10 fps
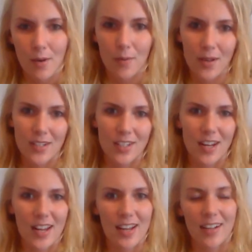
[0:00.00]
One
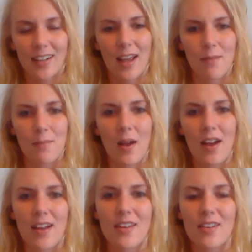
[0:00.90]
day came
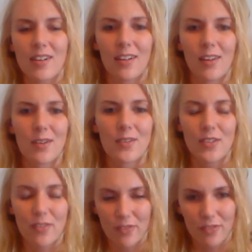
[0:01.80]
my
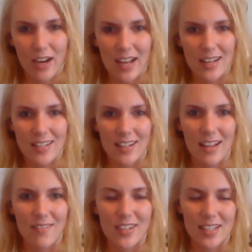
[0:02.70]
close friend
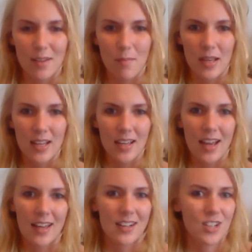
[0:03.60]
and visited me,
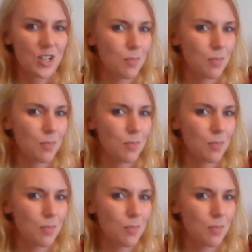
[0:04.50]
and she